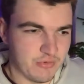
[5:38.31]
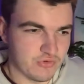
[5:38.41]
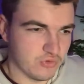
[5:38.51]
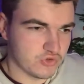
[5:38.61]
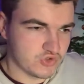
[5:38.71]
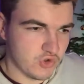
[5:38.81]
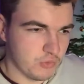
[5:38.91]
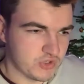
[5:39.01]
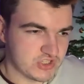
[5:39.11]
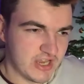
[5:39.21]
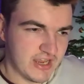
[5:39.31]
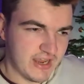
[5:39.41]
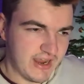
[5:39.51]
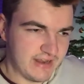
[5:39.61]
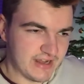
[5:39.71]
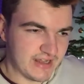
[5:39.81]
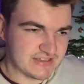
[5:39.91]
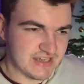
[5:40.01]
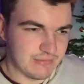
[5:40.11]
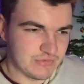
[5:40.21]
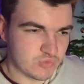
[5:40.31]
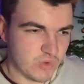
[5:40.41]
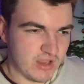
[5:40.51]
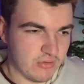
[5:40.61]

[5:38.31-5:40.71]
Of course, Norwood's in that team as well.